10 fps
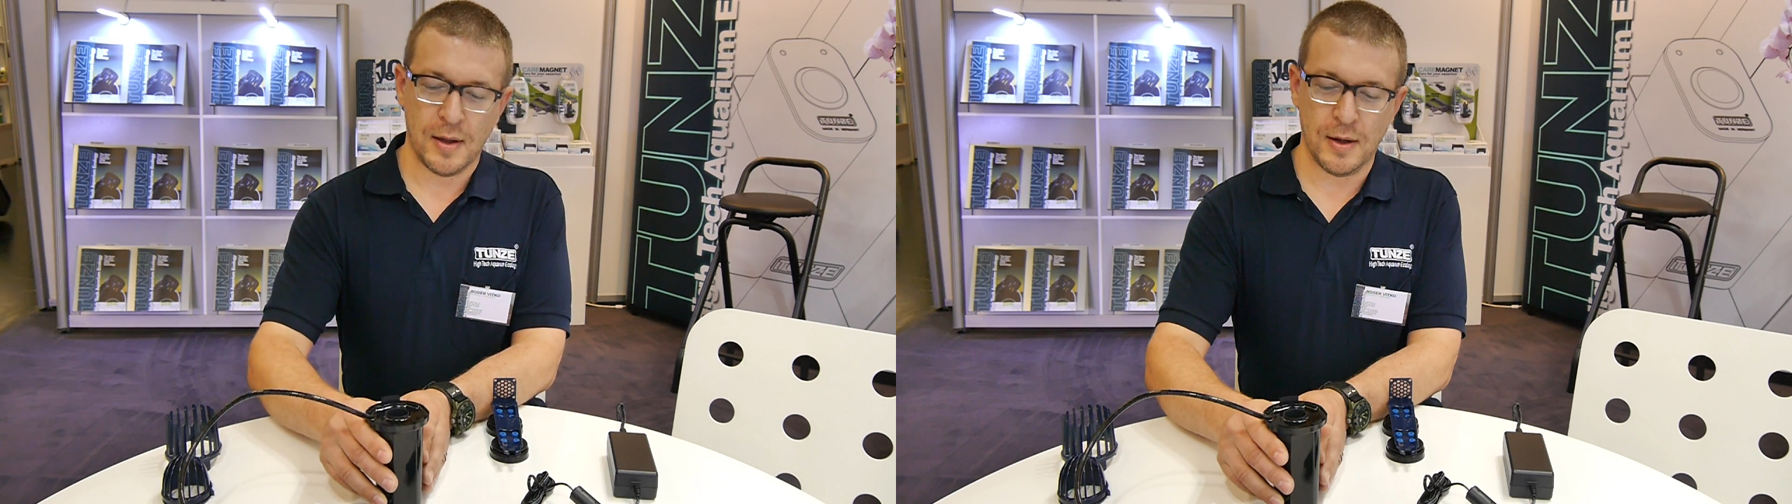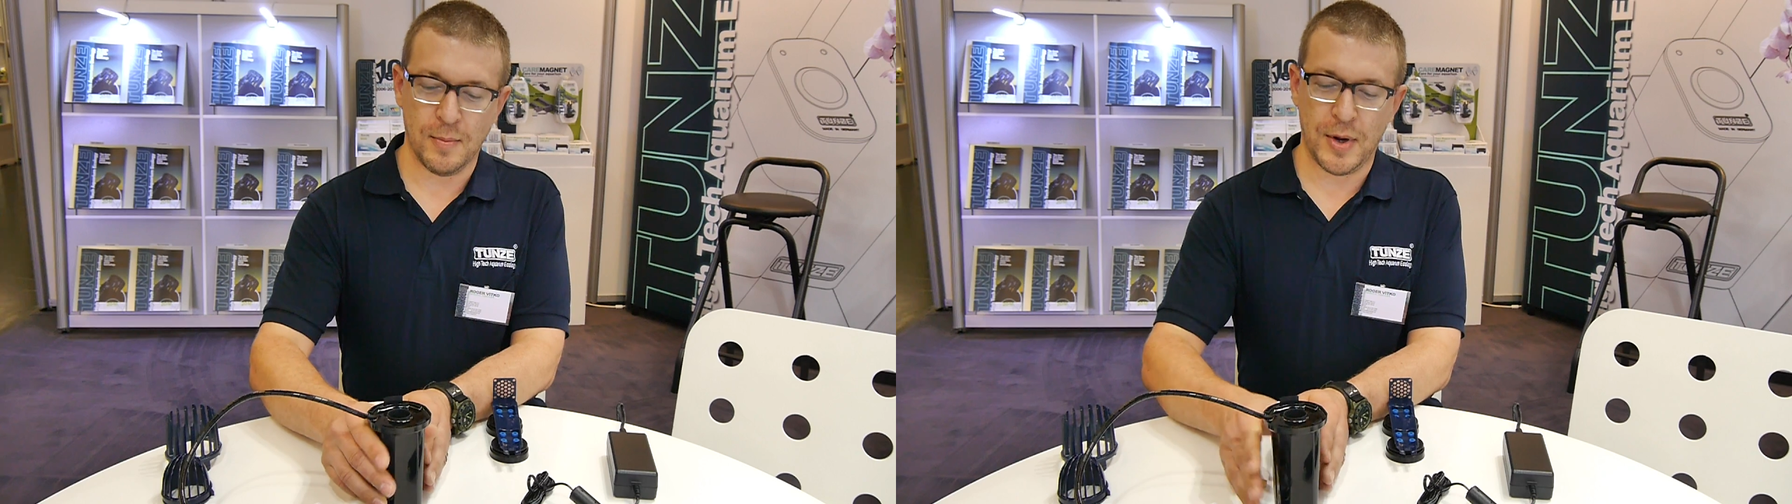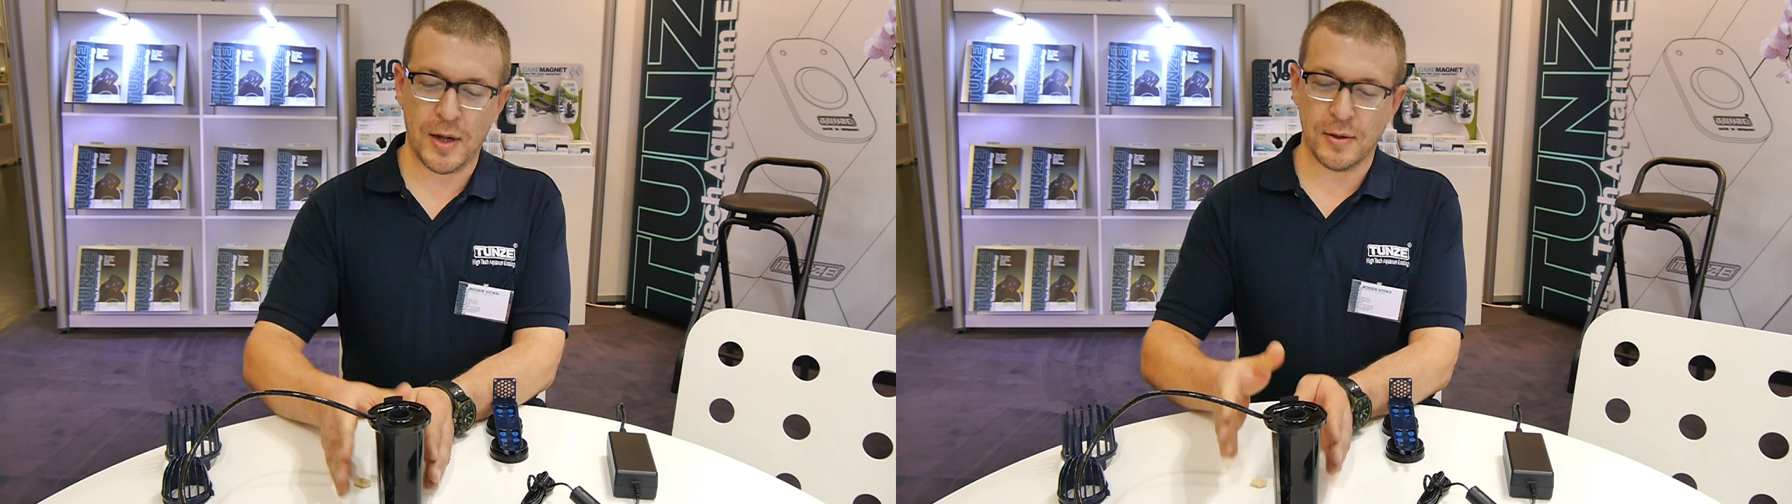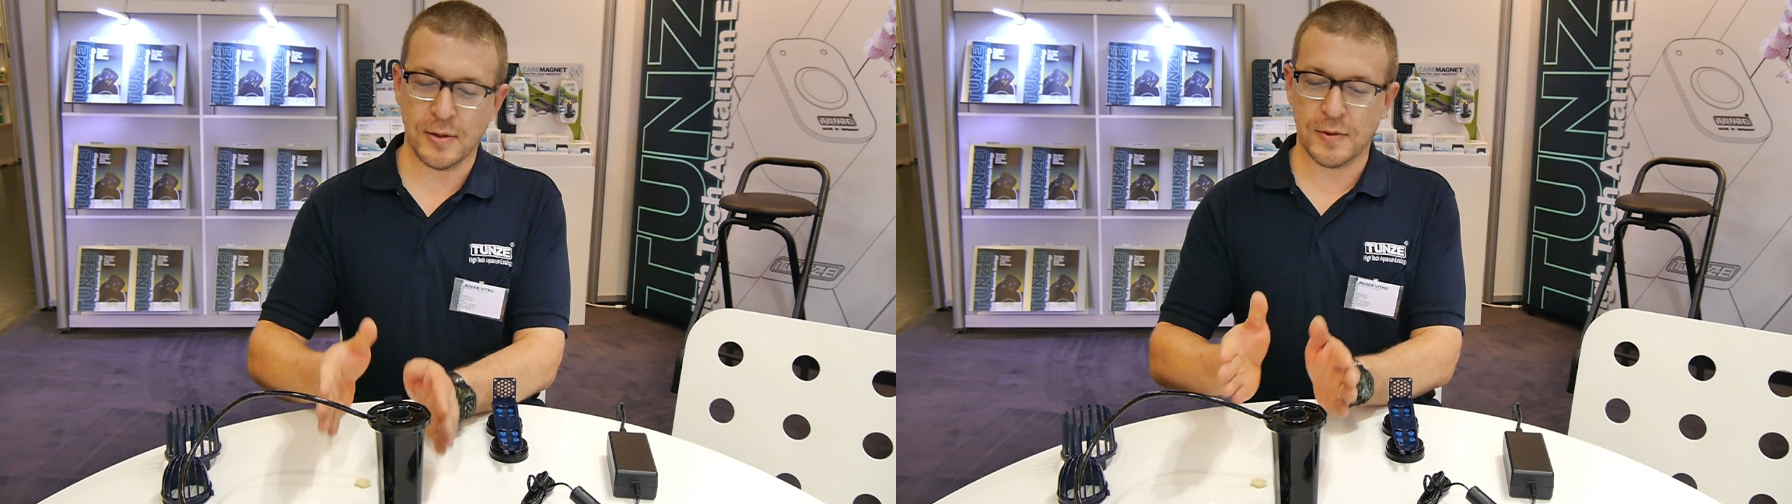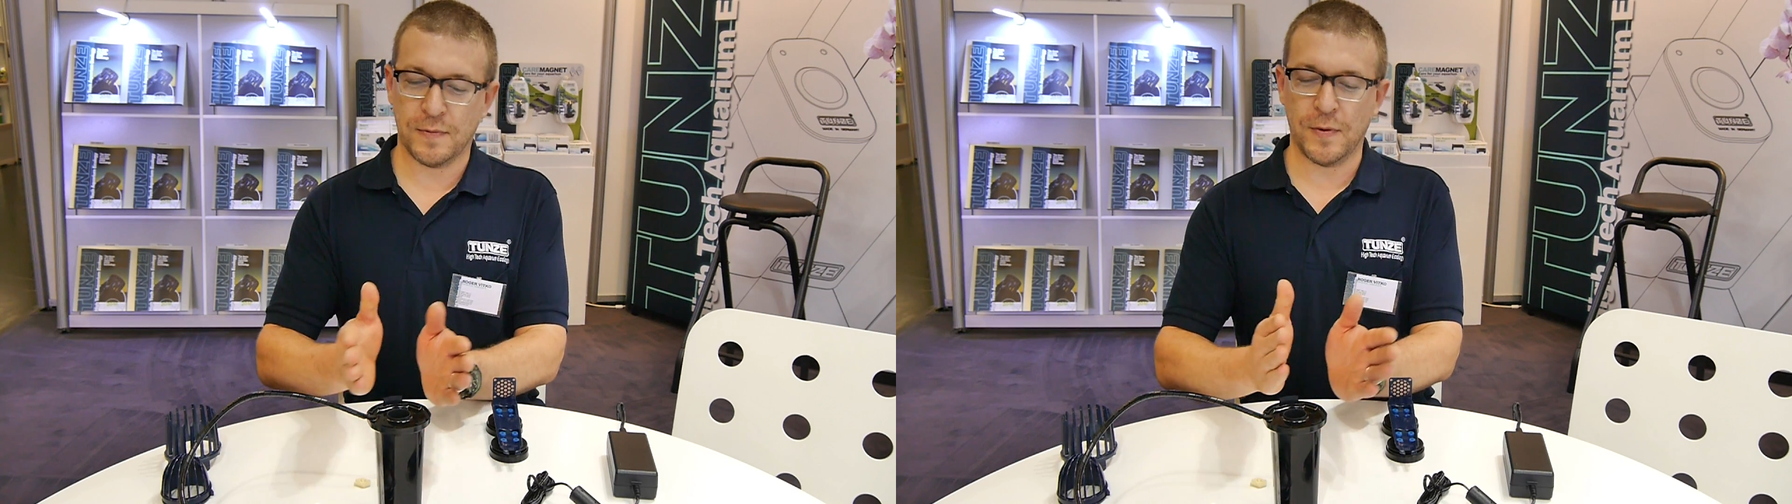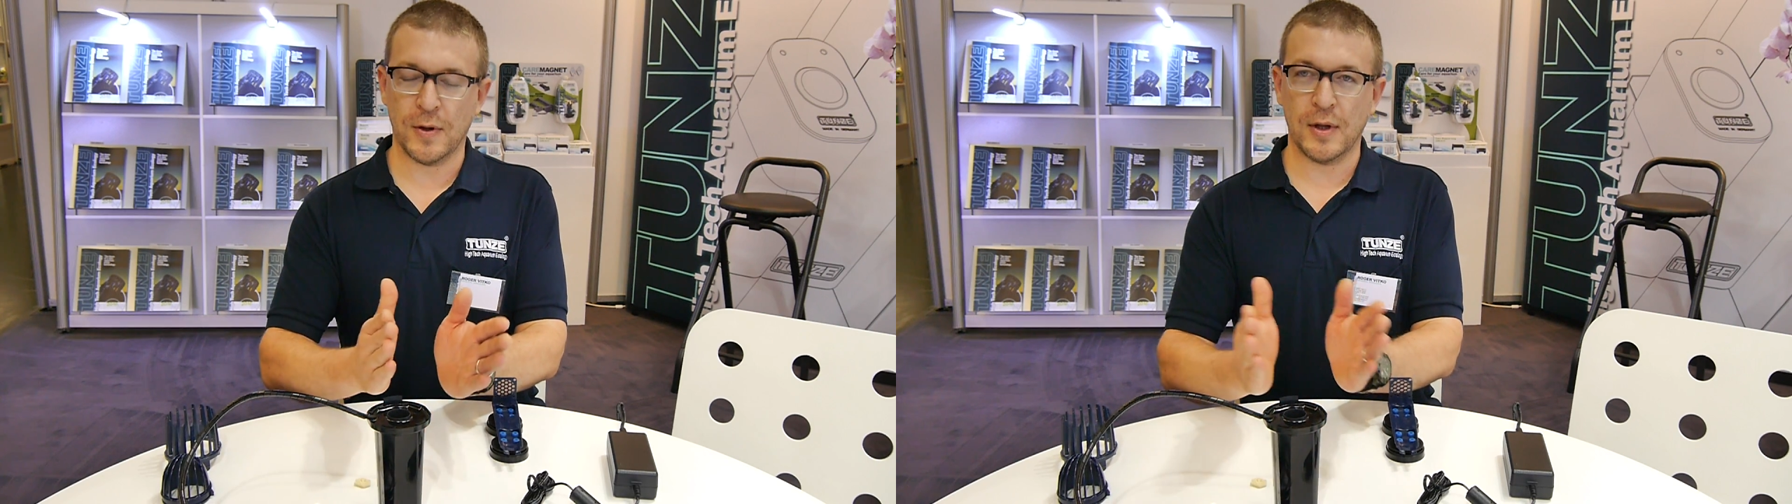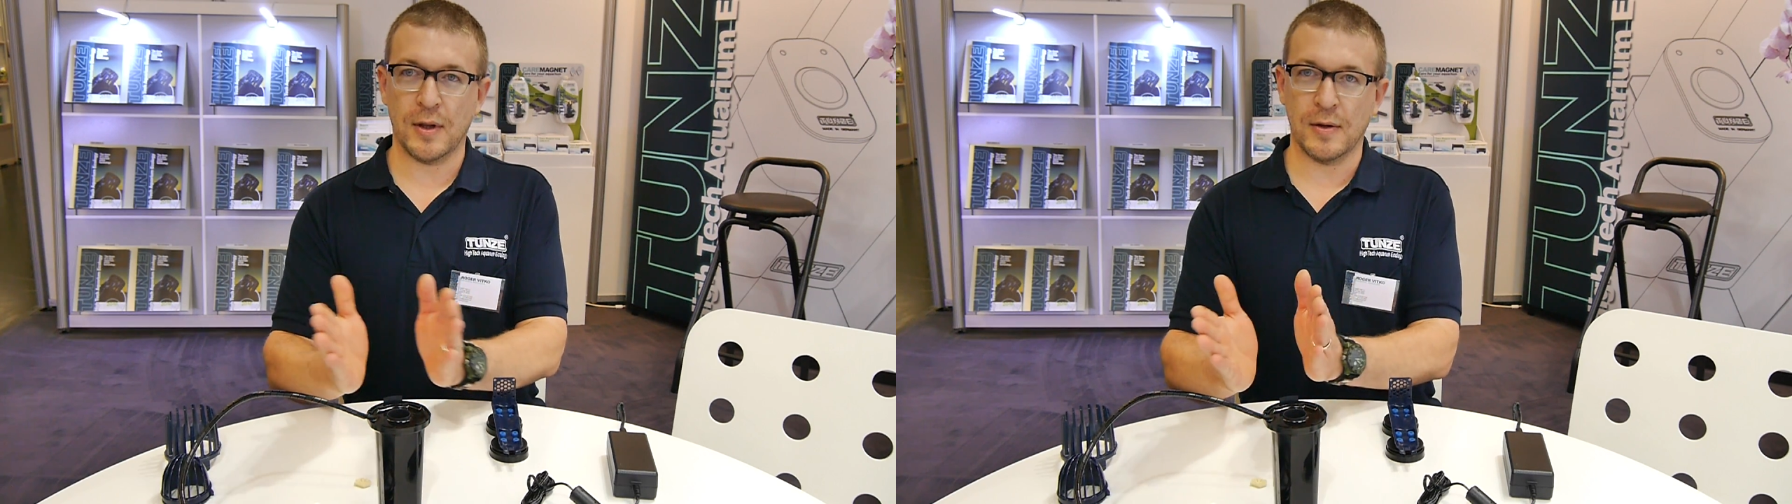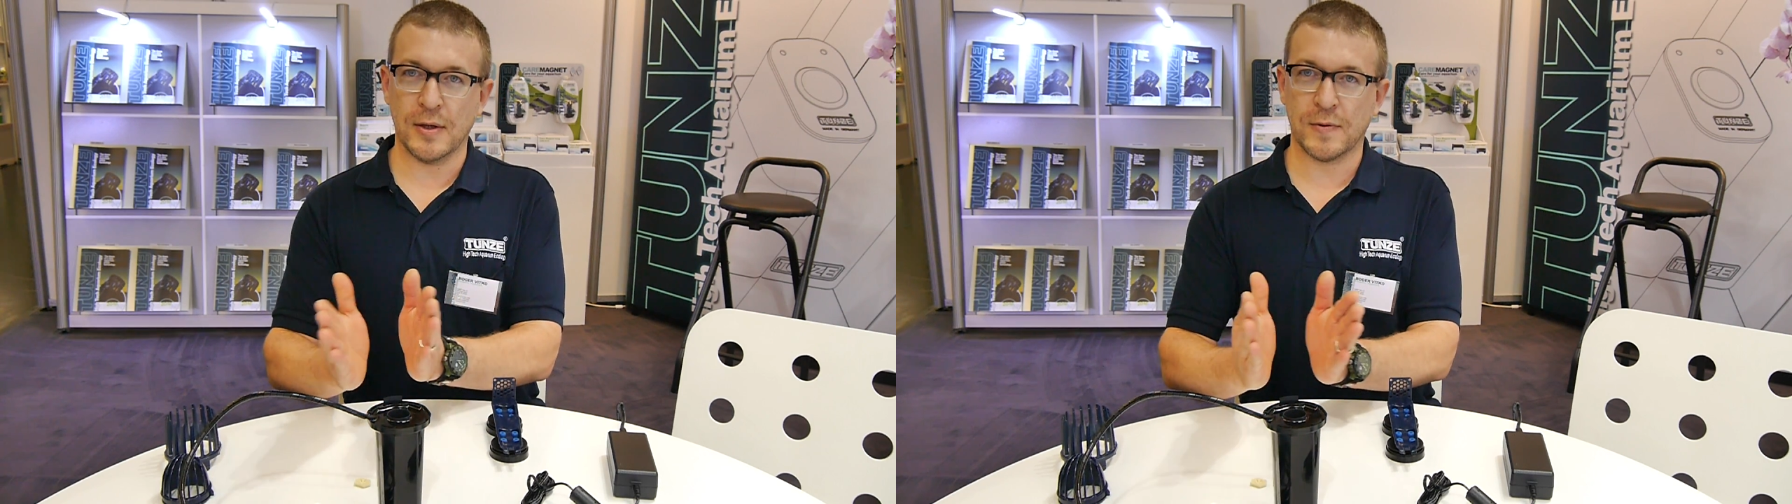The impeller
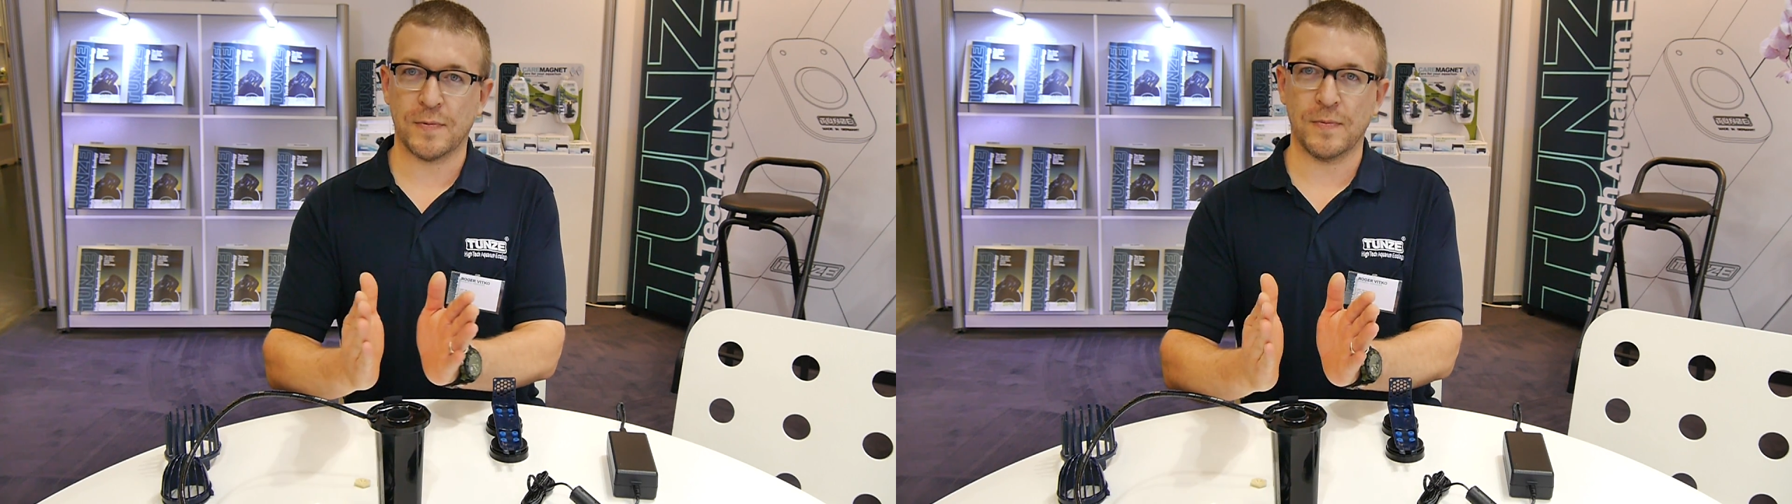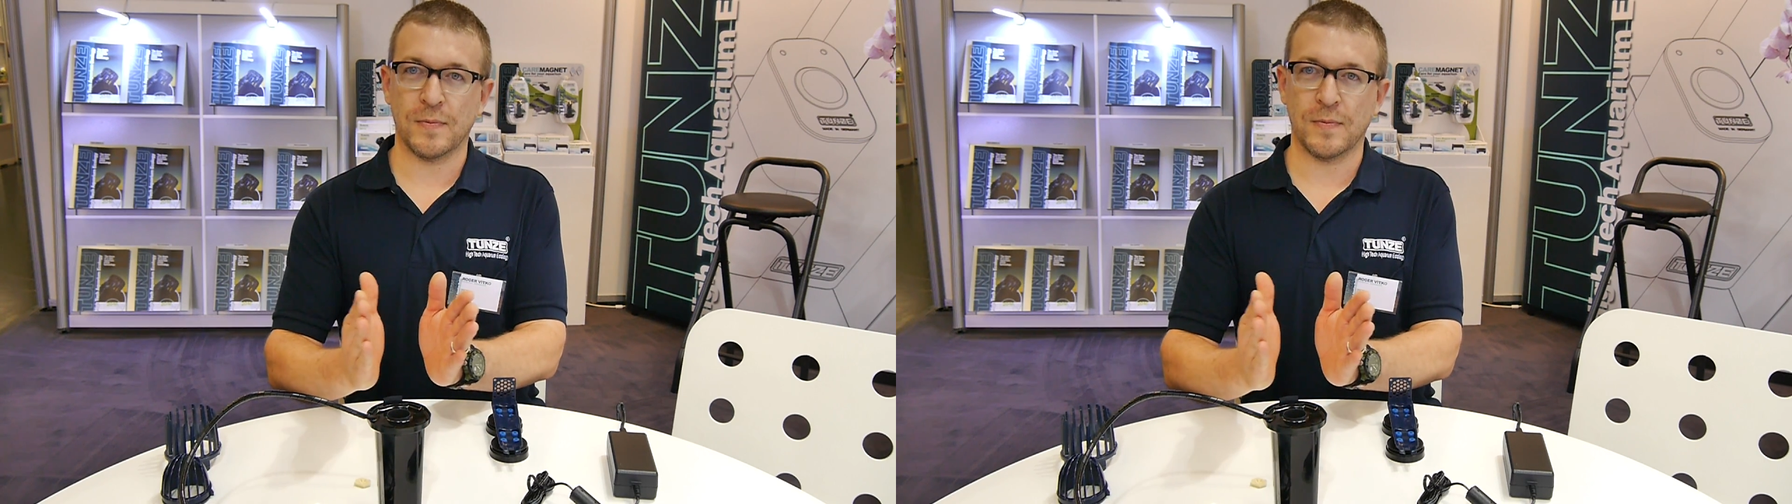is